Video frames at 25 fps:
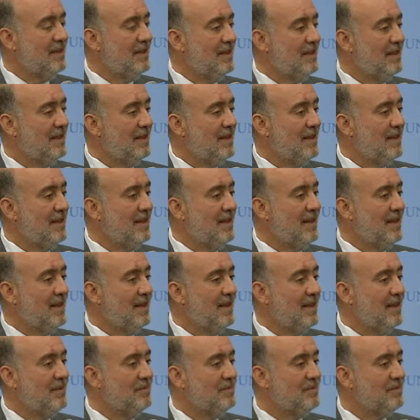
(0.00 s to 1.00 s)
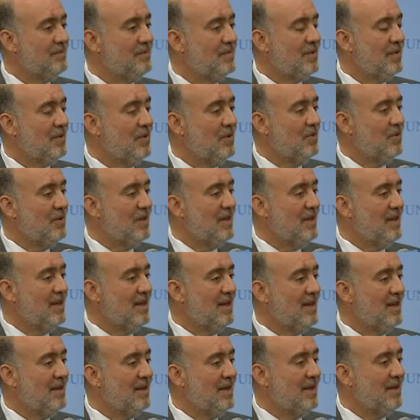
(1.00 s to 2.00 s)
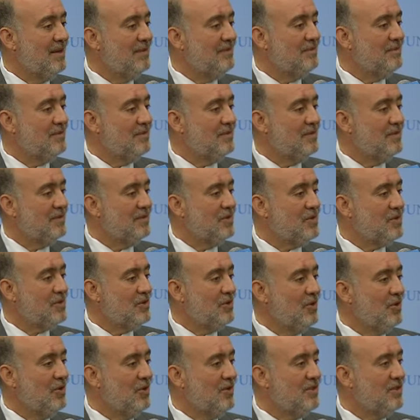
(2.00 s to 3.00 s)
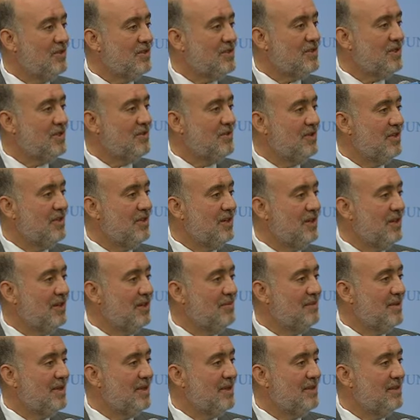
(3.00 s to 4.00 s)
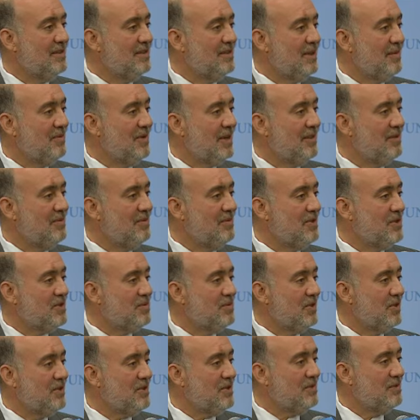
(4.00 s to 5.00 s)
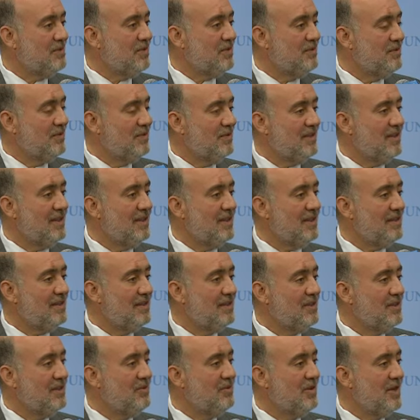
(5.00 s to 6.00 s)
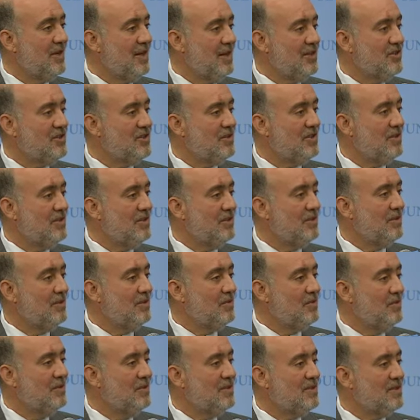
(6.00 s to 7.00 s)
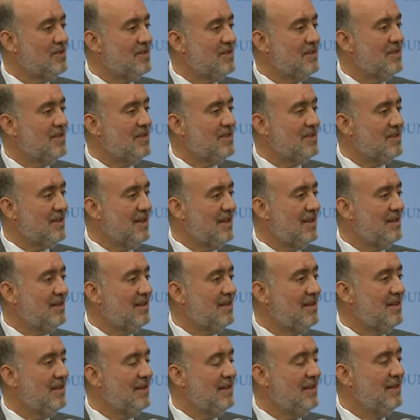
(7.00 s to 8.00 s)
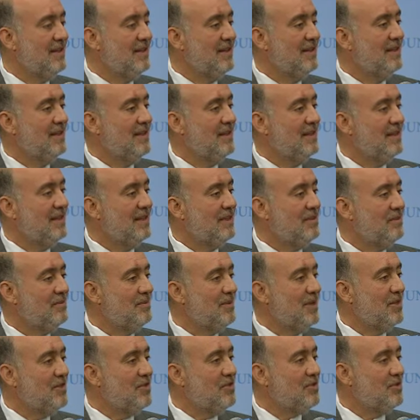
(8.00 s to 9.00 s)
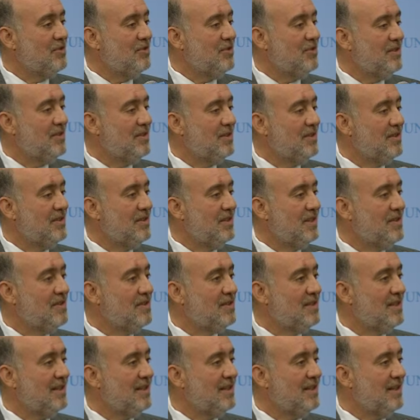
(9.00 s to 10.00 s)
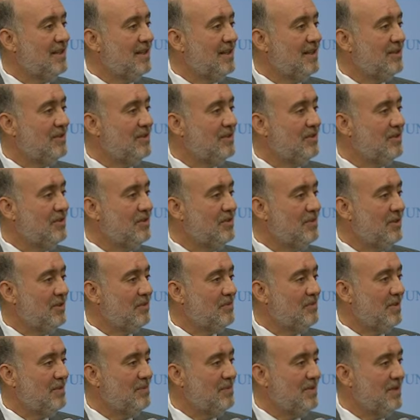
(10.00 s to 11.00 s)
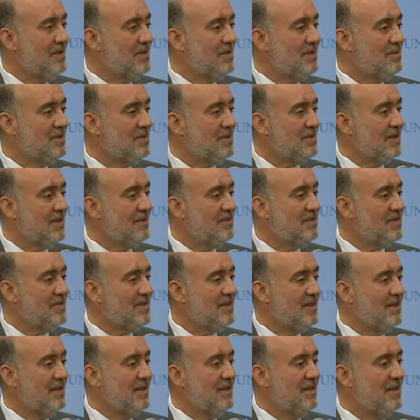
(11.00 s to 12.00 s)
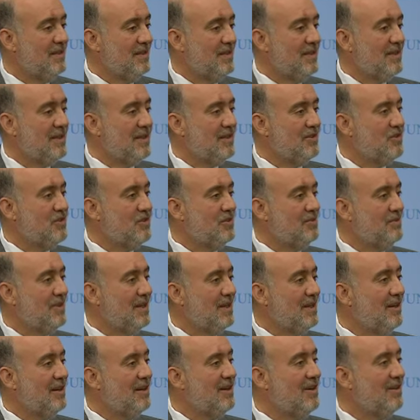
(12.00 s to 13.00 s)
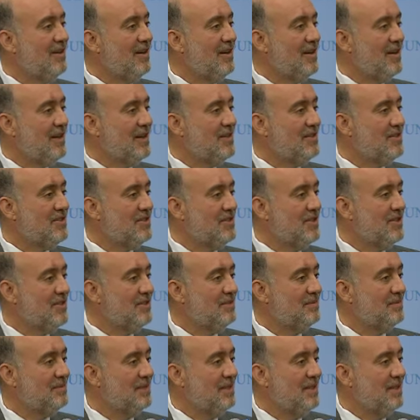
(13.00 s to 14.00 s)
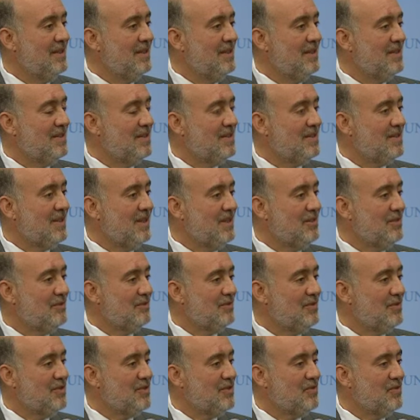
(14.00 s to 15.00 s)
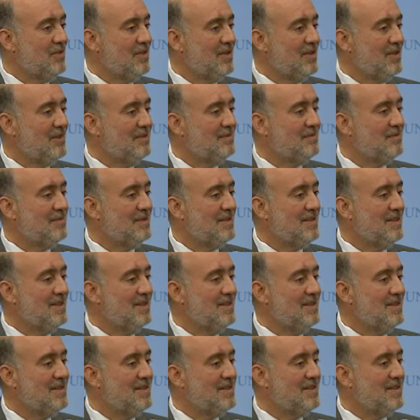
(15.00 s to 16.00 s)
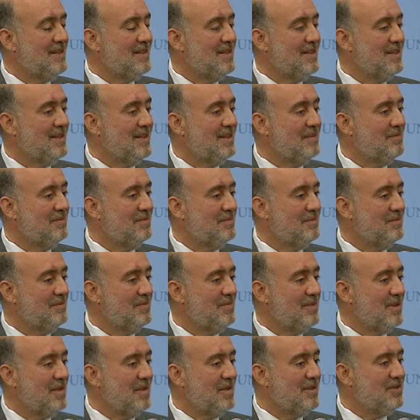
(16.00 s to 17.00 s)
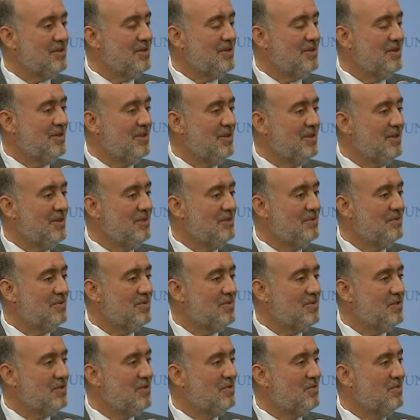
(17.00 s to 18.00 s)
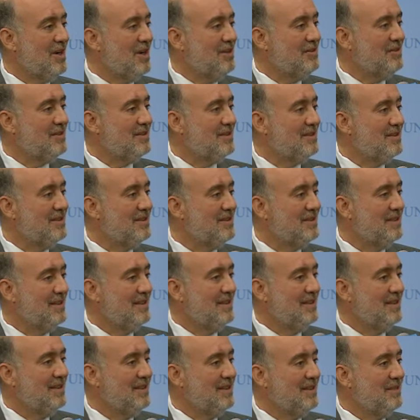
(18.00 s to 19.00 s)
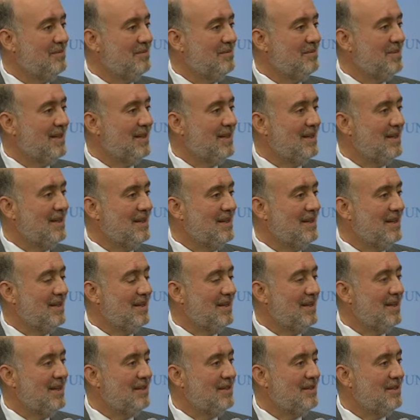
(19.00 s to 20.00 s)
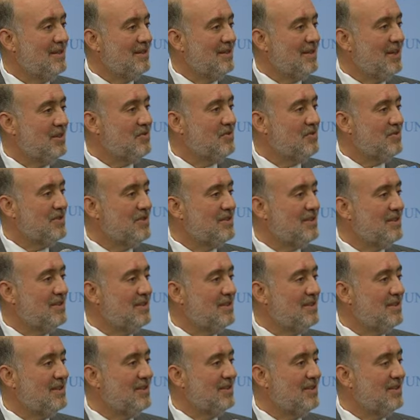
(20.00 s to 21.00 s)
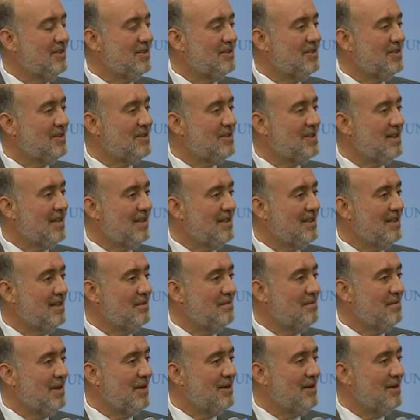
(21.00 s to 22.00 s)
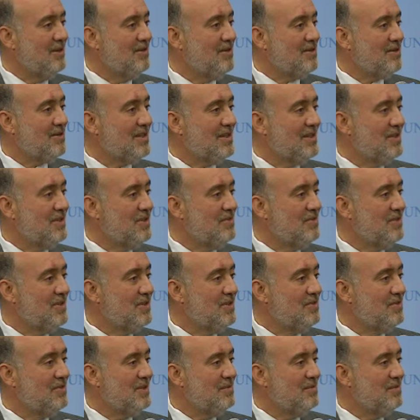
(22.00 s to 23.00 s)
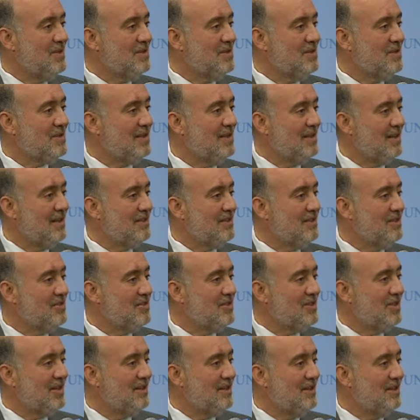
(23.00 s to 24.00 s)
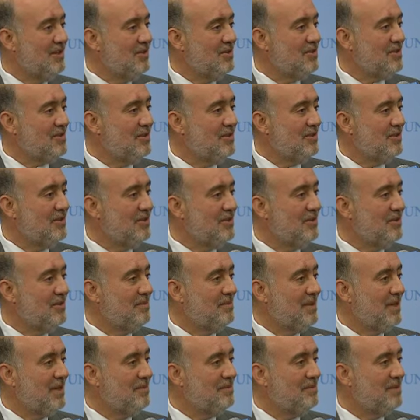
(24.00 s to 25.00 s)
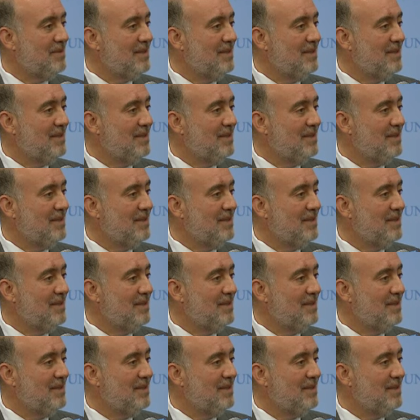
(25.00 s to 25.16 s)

Uh, we uh, saw the Syrian army directly responsible for that, and the reaction was exactly to make sure that things like that do not repeat themselves. I think there should be clear lines here. The state of Israel is, uh, as you know, surrounded by uh, countries that are not exactly Benelux countries. We miss Liechtenstein and Luxembourg on the map.